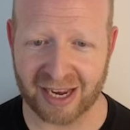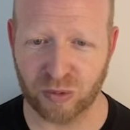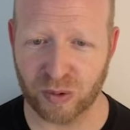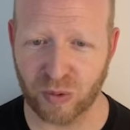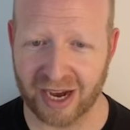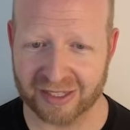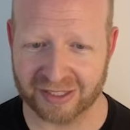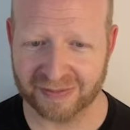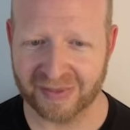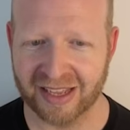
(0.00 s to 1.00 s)
we
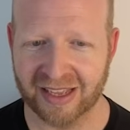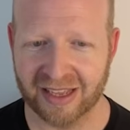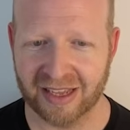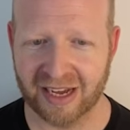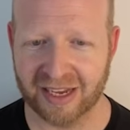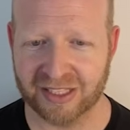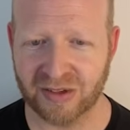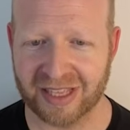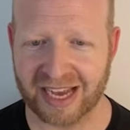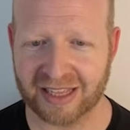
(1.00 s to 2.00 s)
want. So
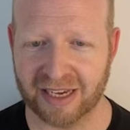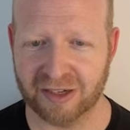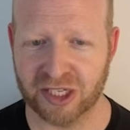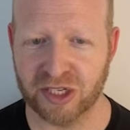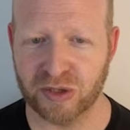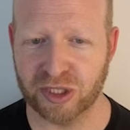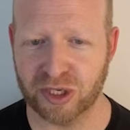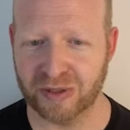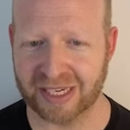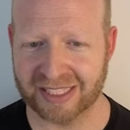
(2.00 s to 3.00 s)
that's a huge,
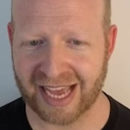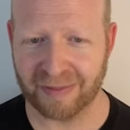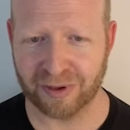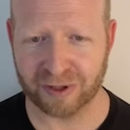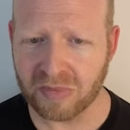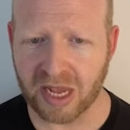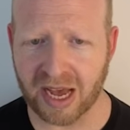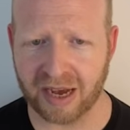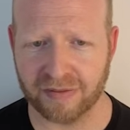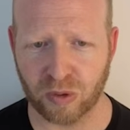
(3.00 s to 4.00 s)
huge example
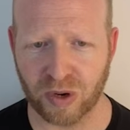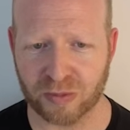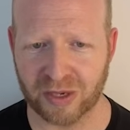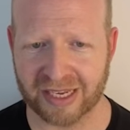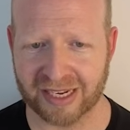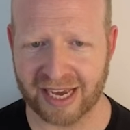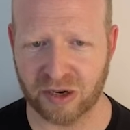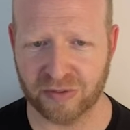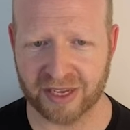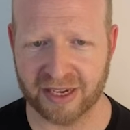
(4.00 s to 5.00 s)
of what we can get
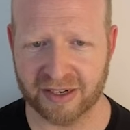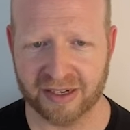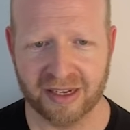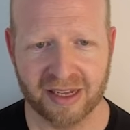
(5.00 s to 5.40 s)
over here.